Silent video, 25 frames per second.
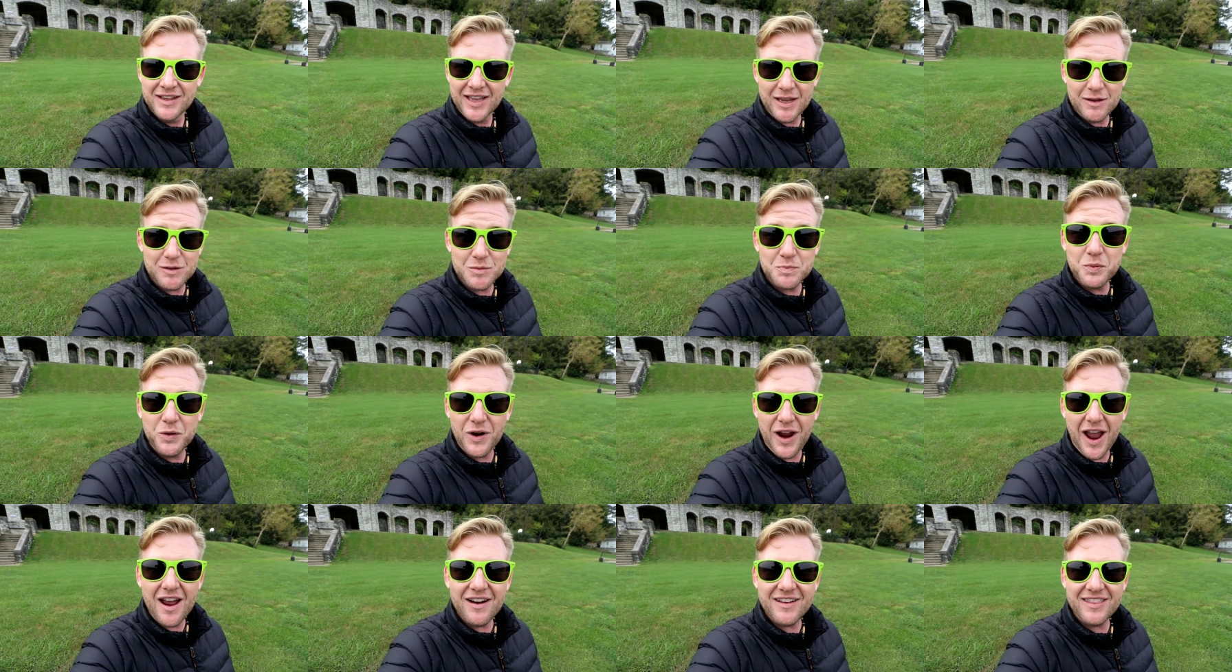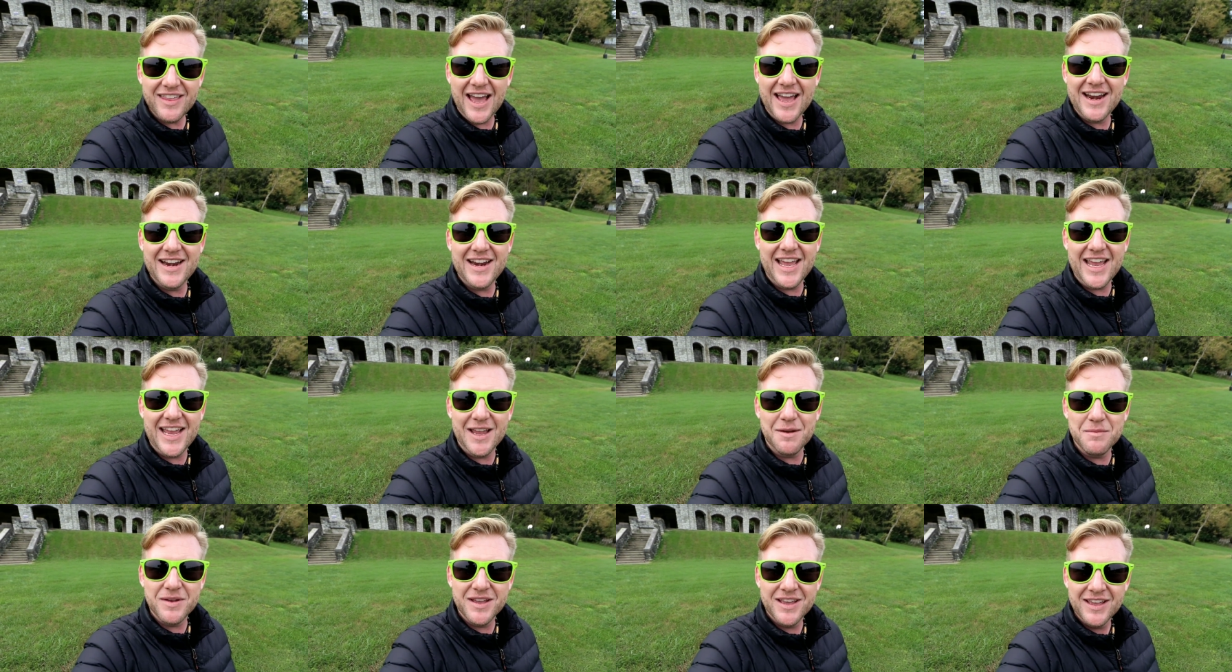He was proud of that
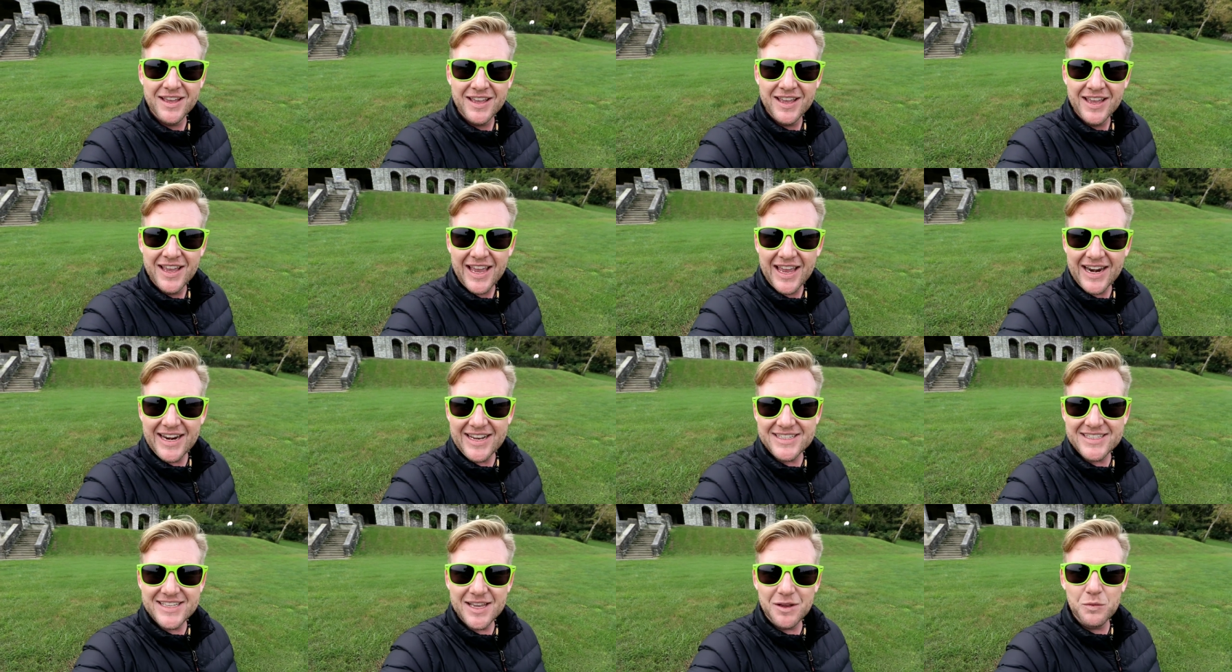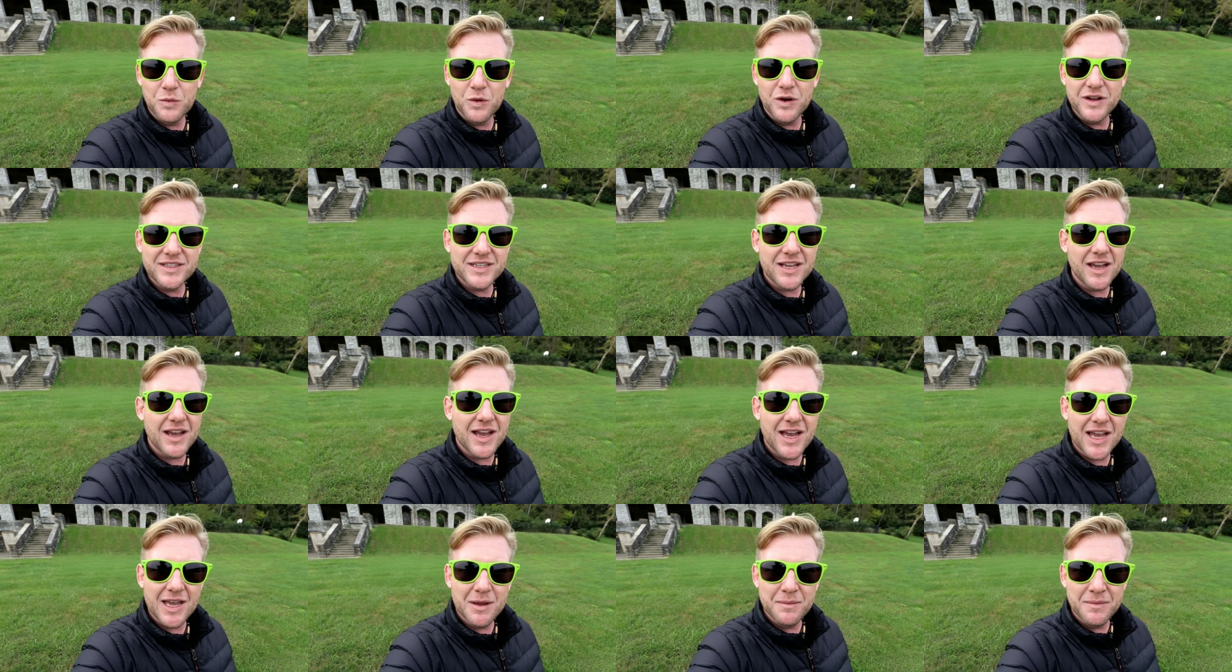name. And he said one
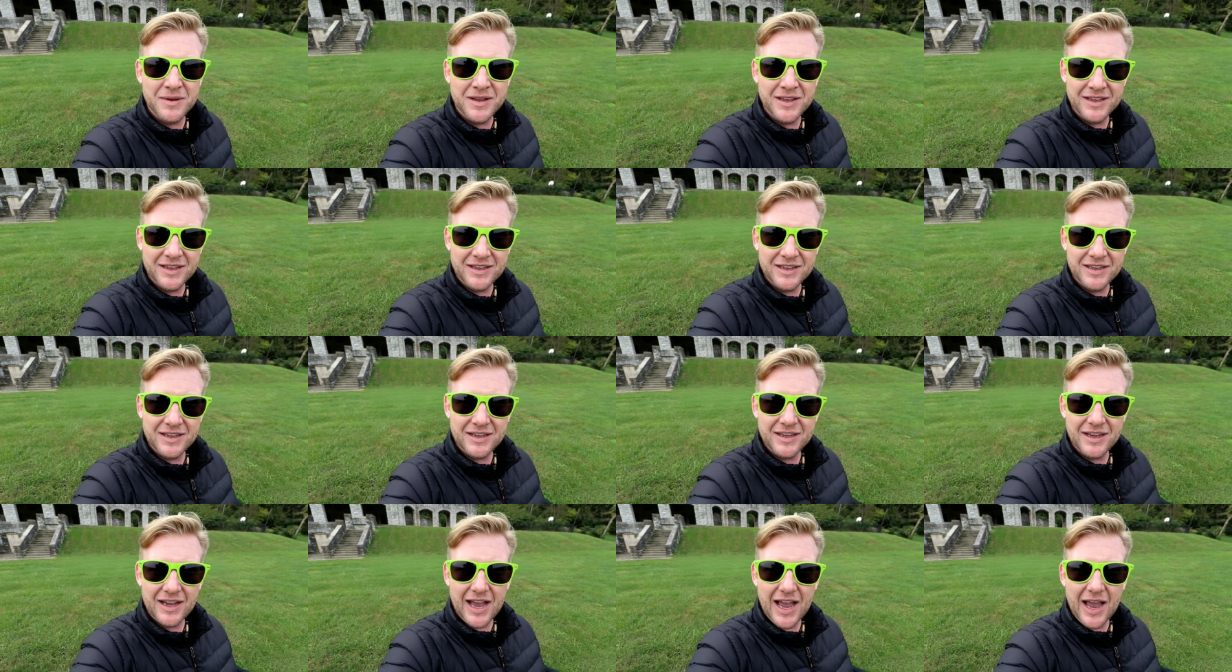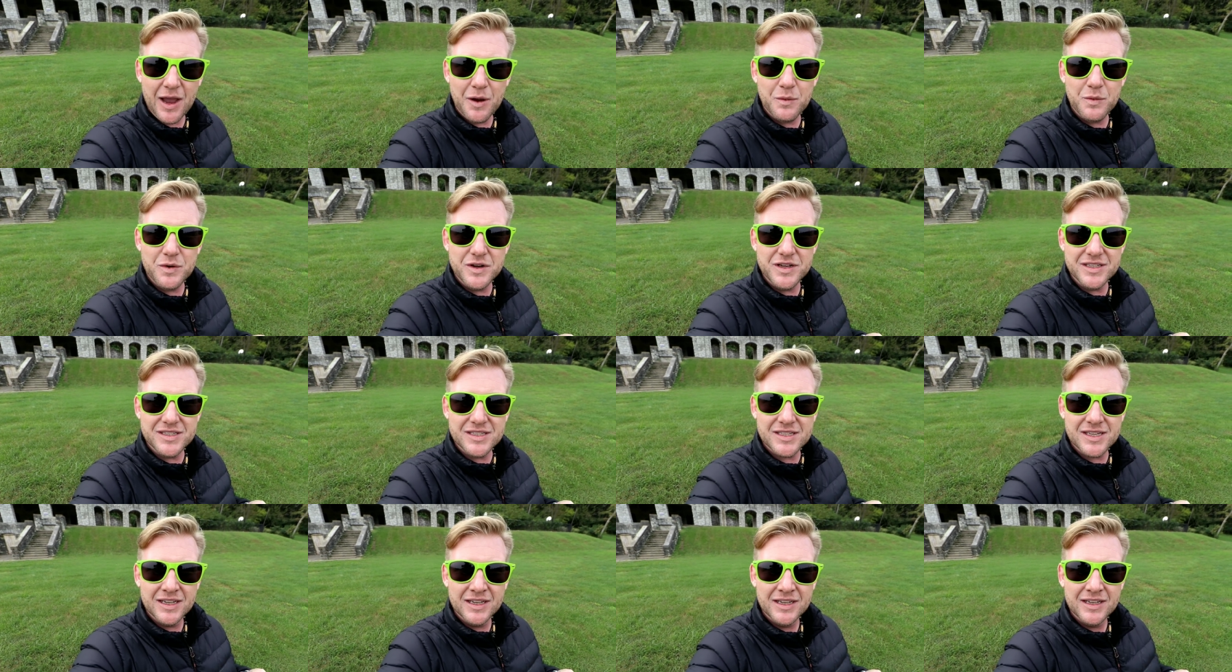time I
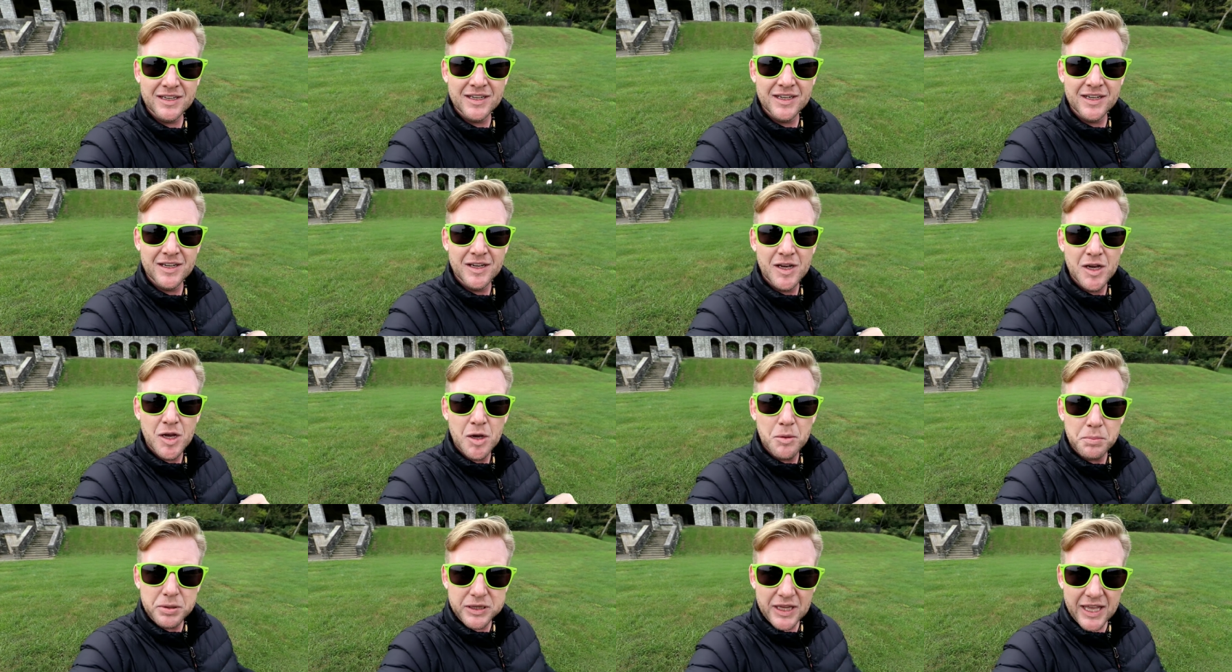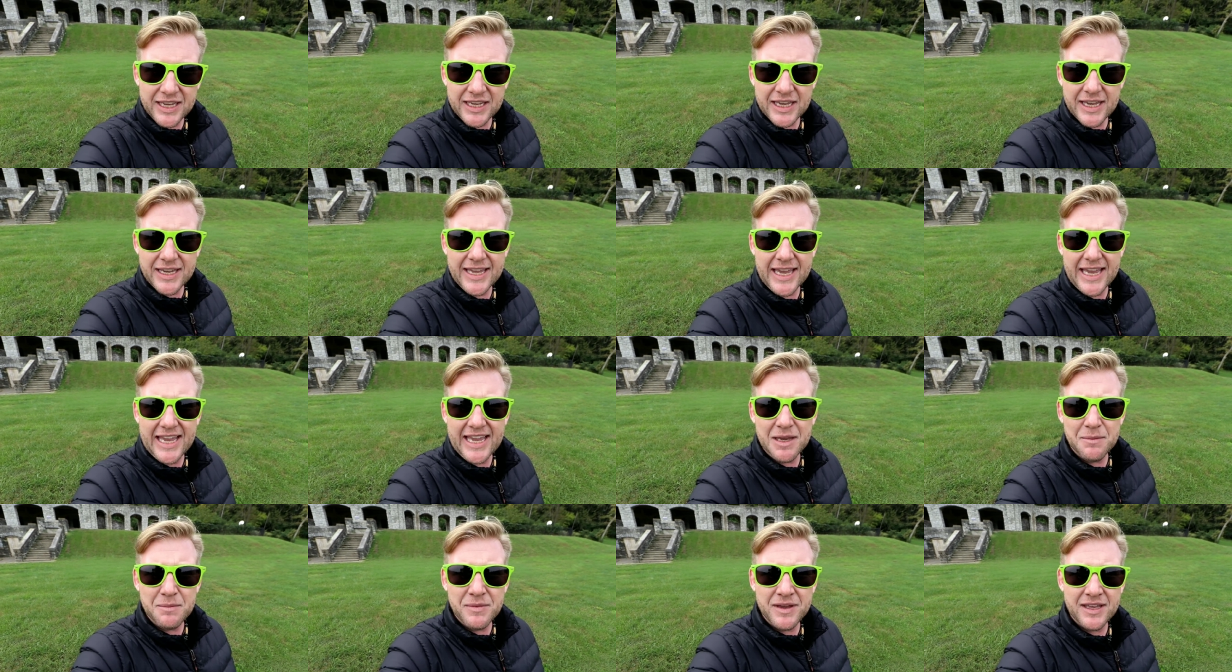was playing a
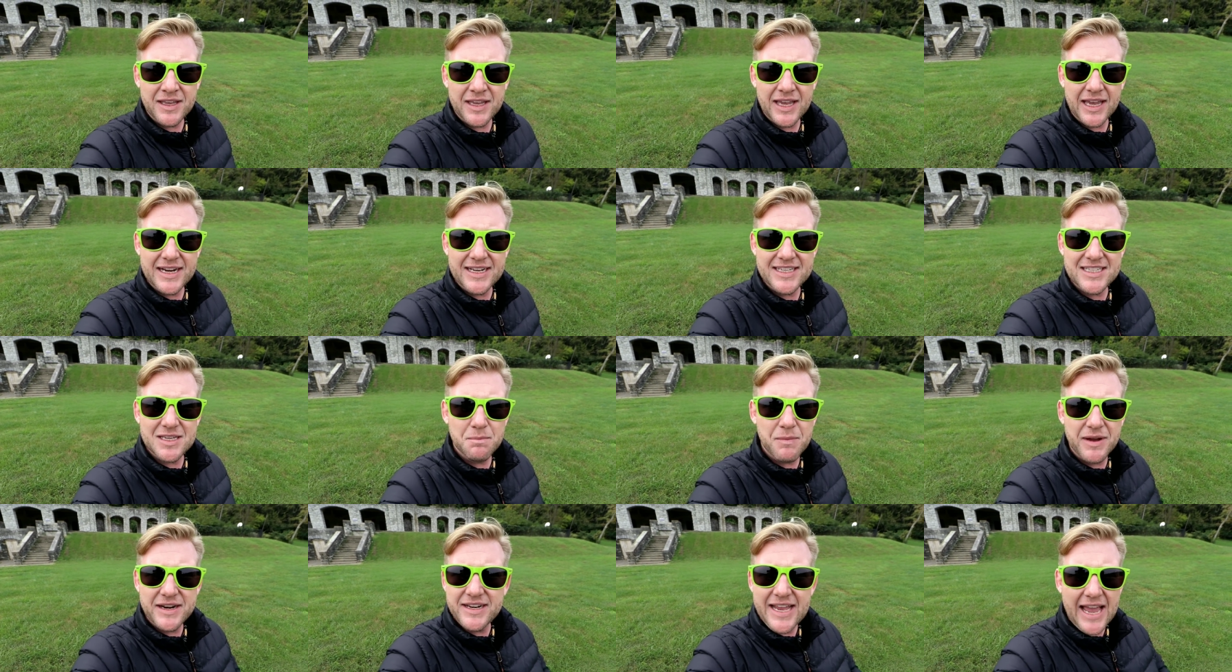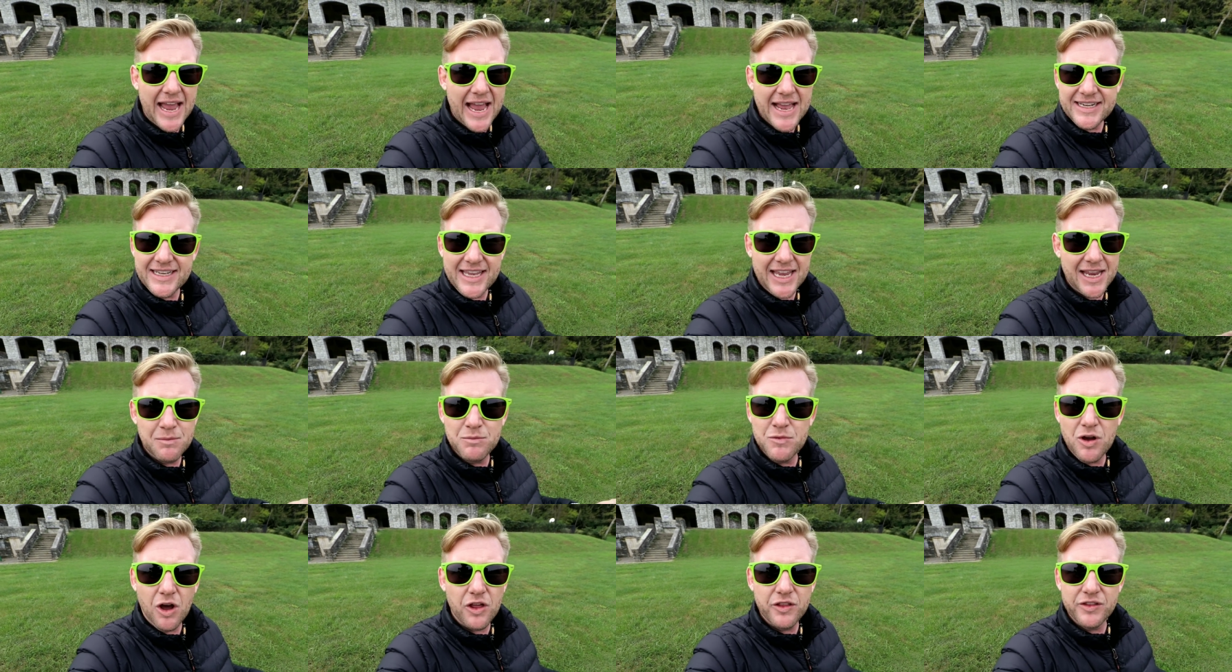game and he said my dad
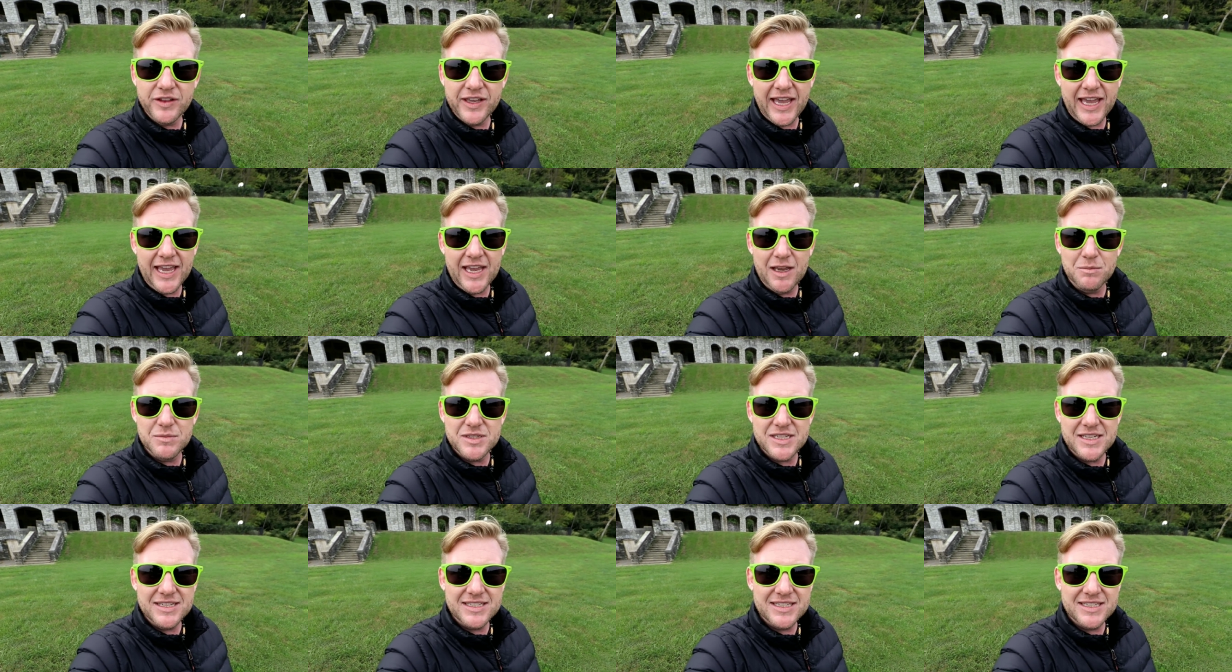came to all the games.